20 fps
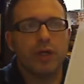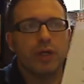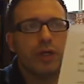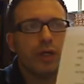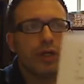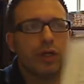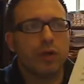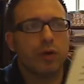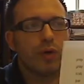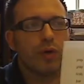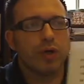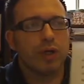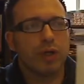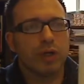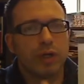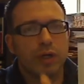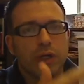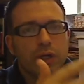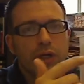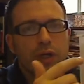
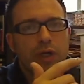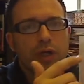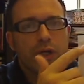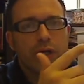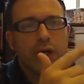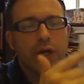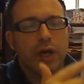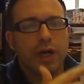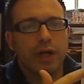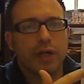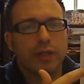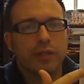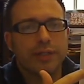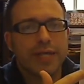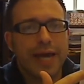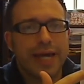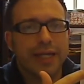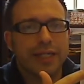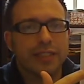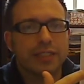your
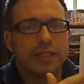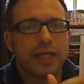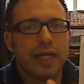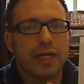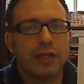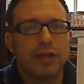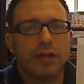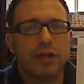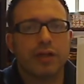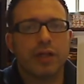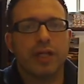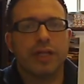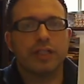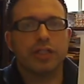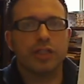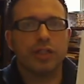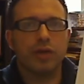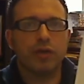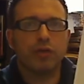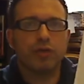data set, your
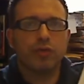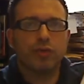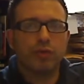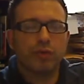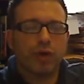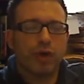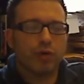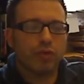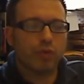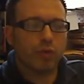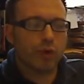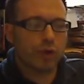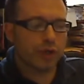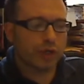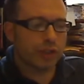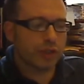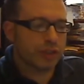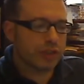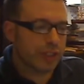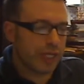collection of
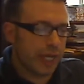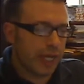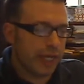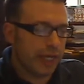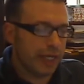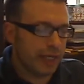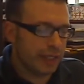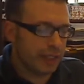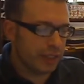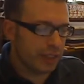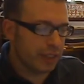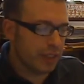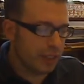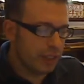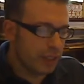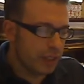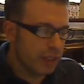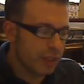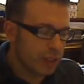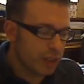words and
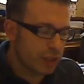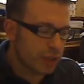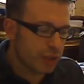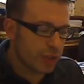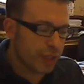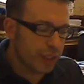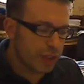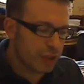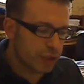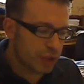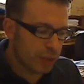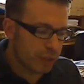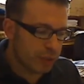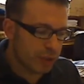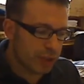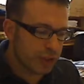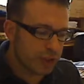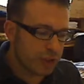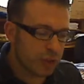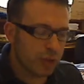
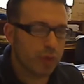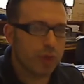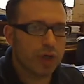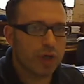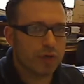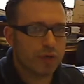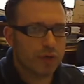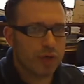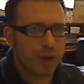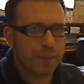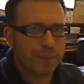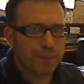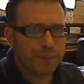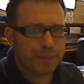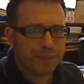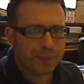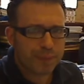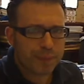transcriptions to work from.